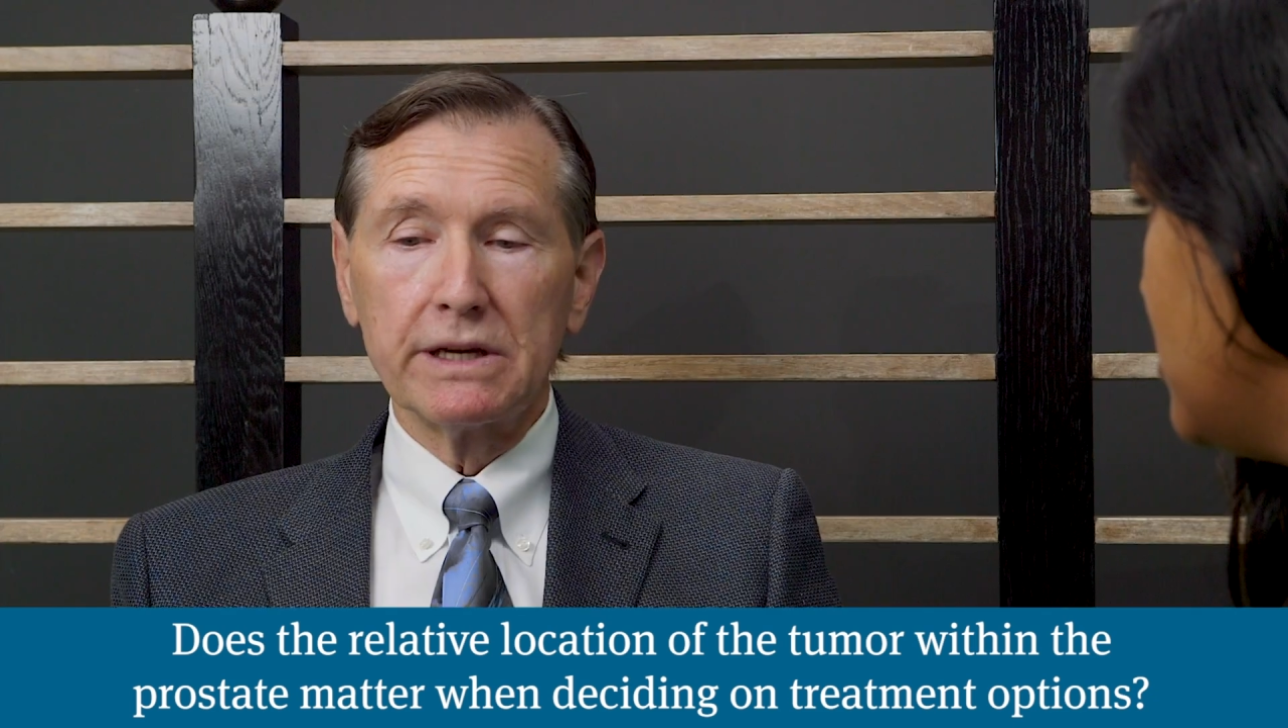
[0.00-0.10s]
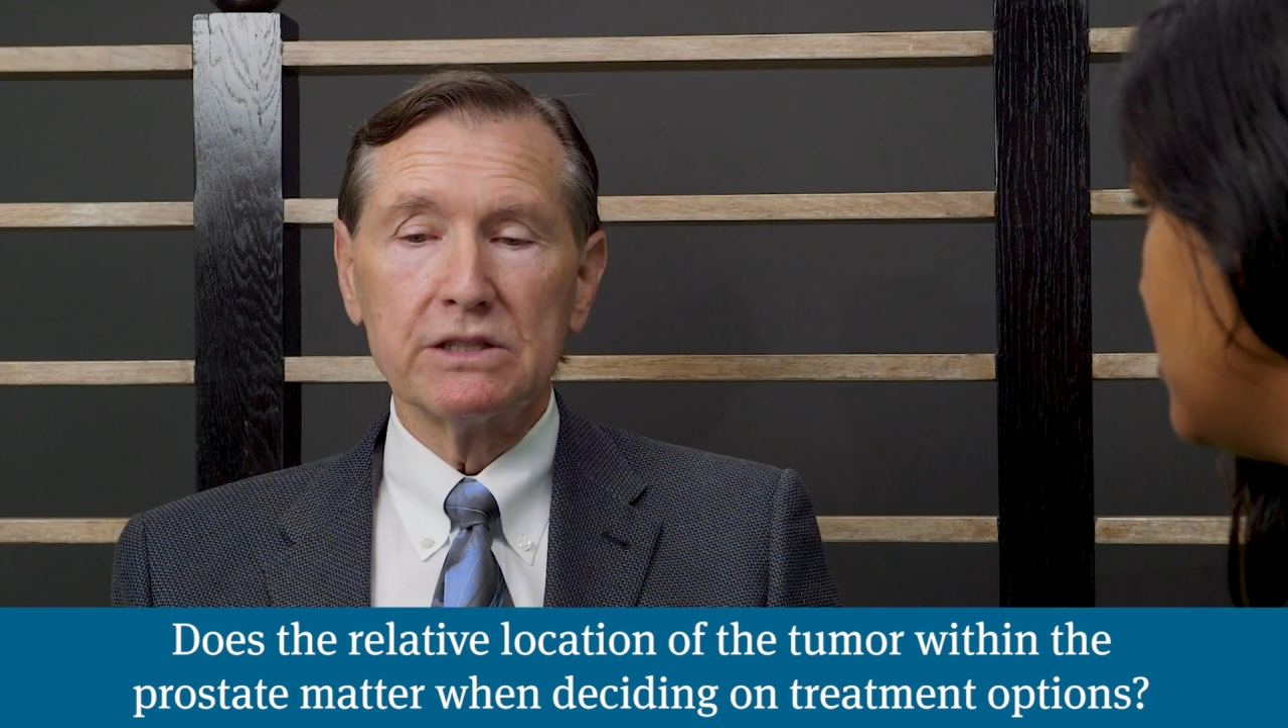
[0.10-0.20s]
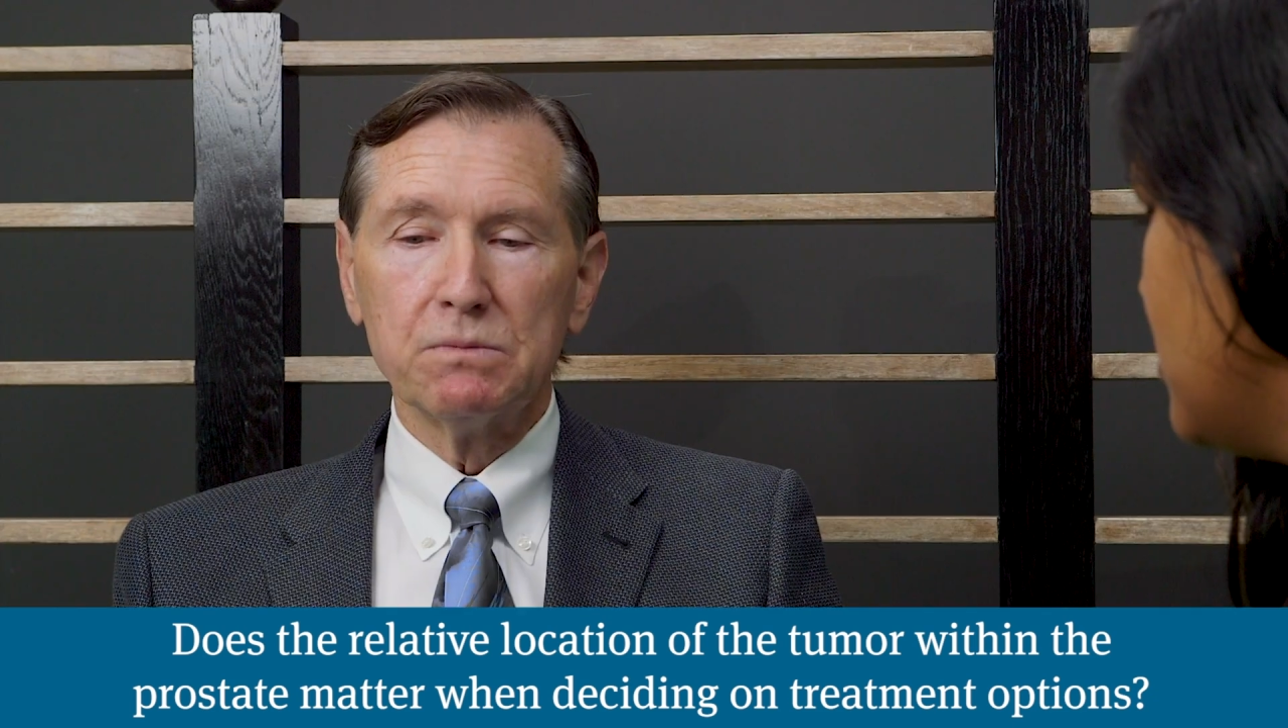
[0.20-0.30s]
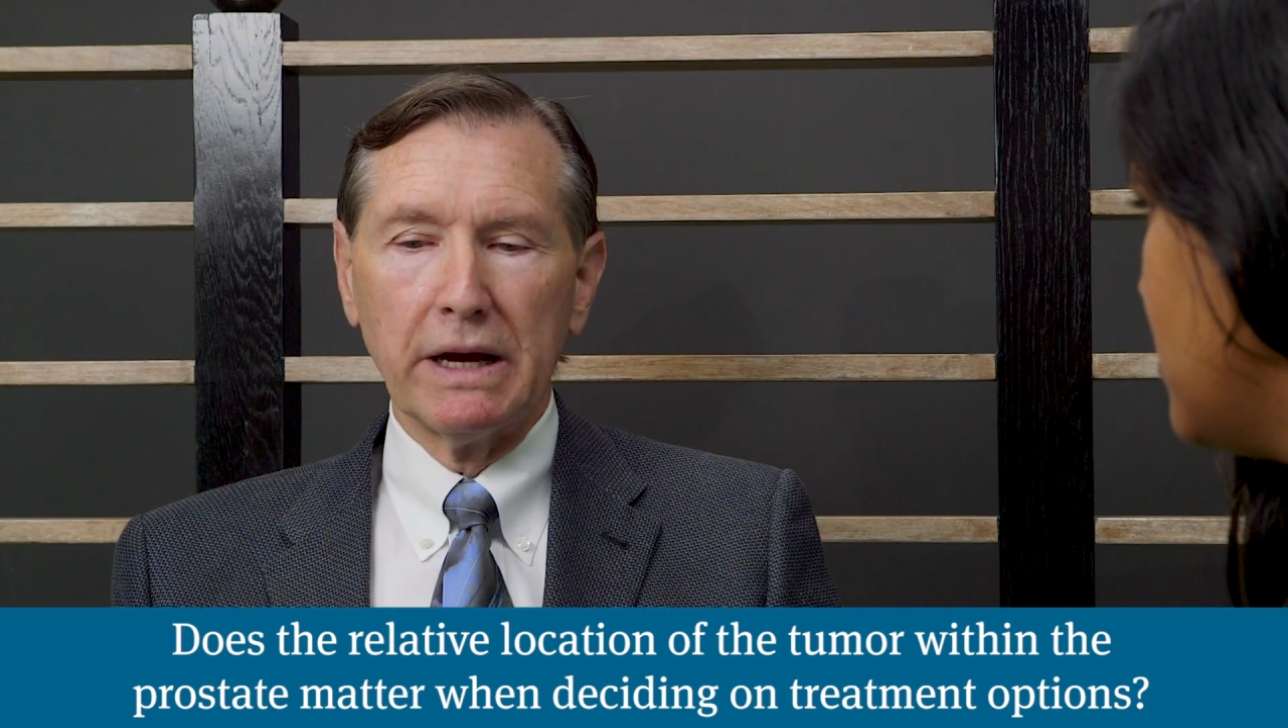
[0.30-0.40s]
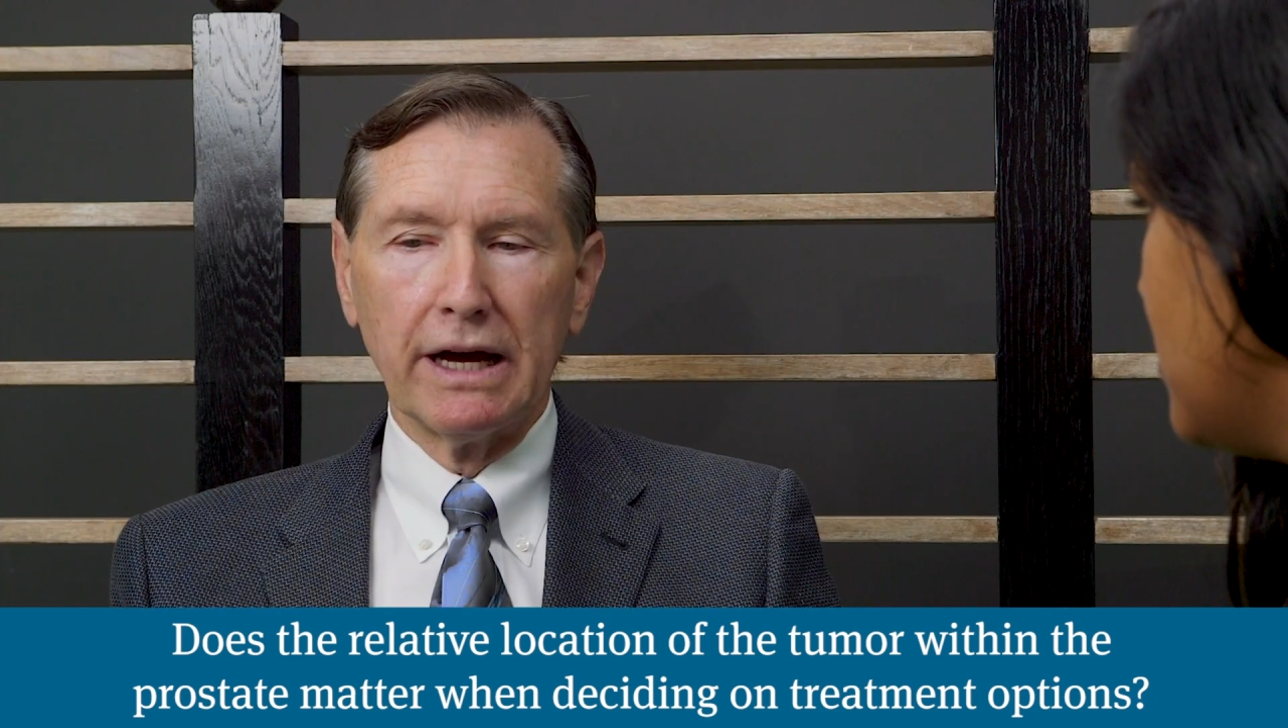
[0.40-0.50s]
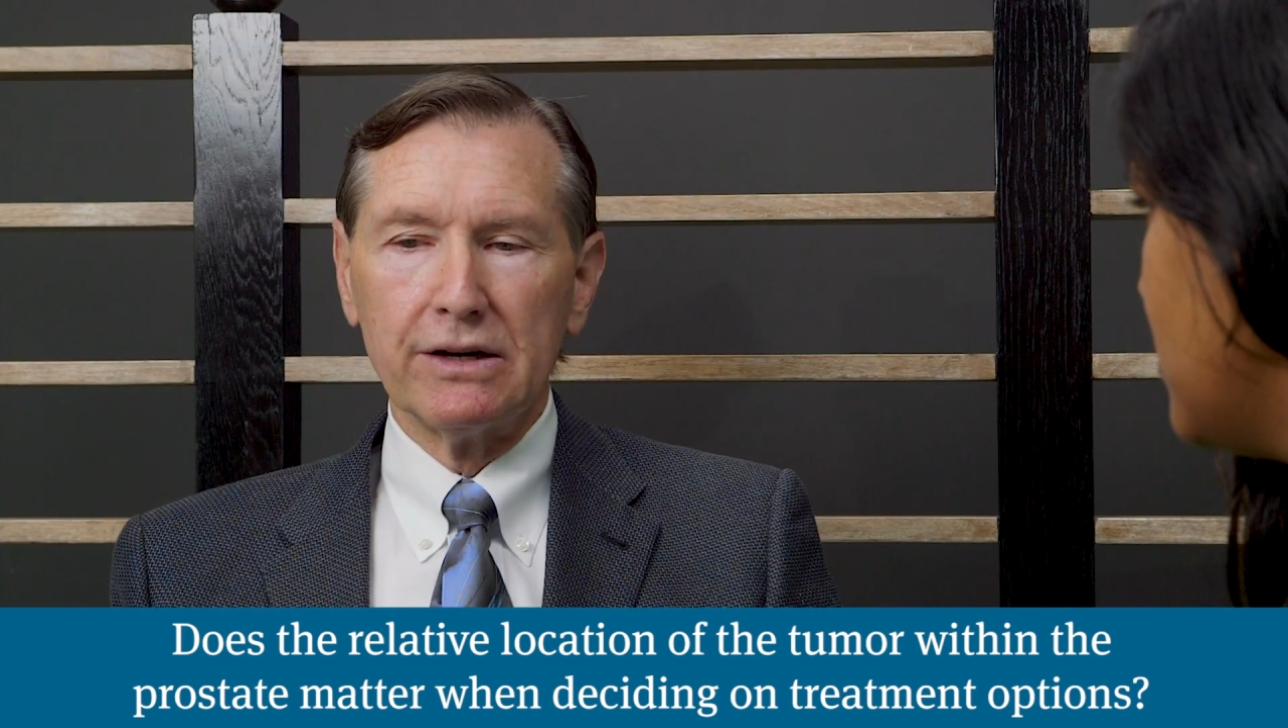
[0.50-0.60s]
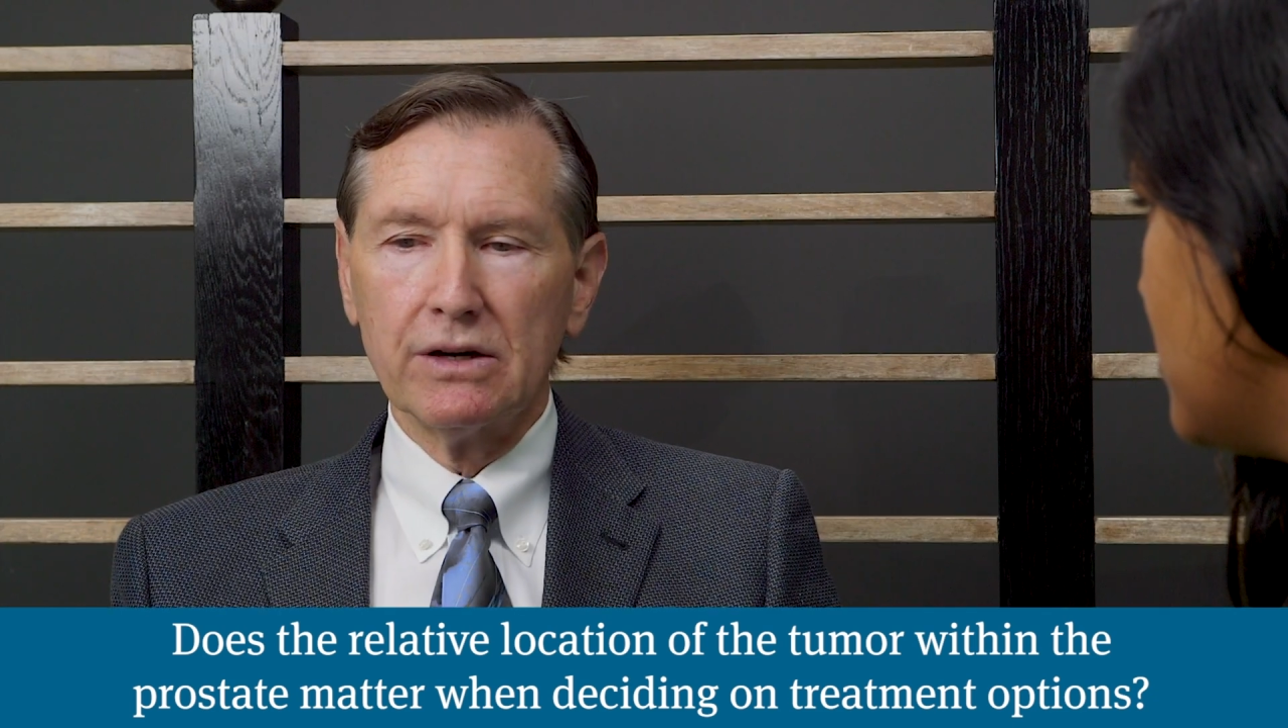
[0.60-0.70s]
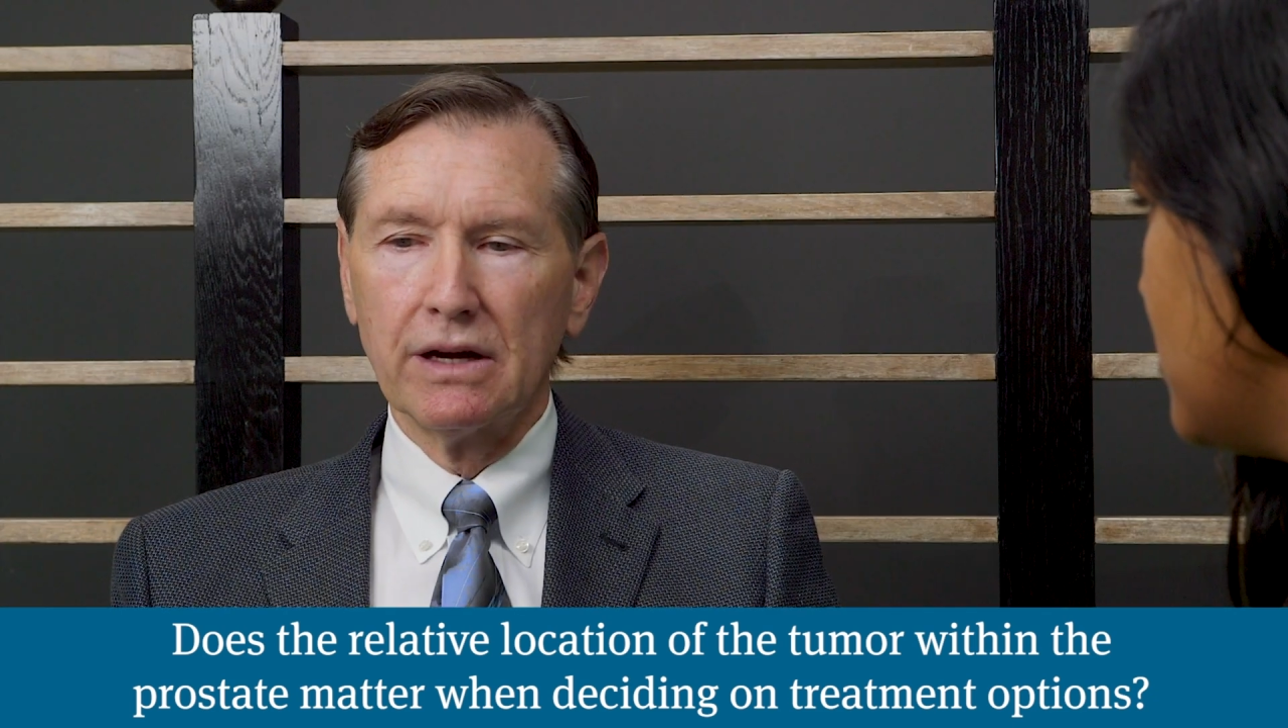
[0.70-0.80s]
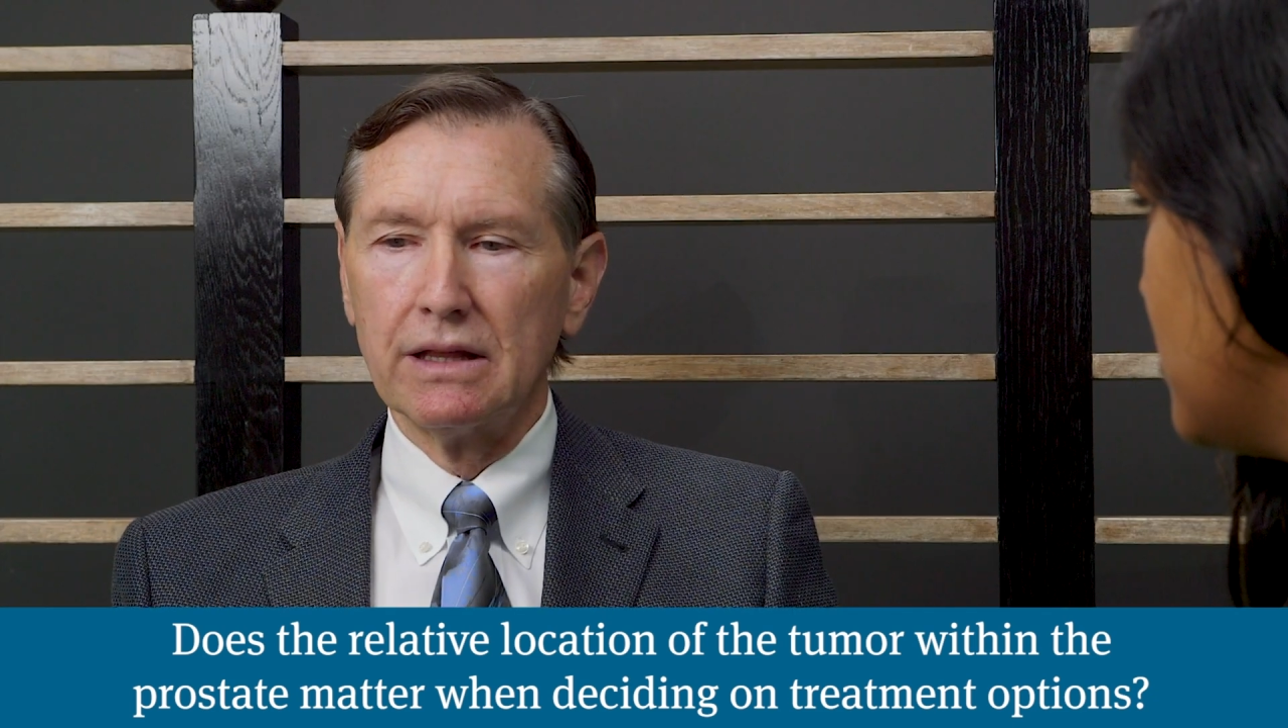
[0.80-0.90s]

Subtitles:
things matter.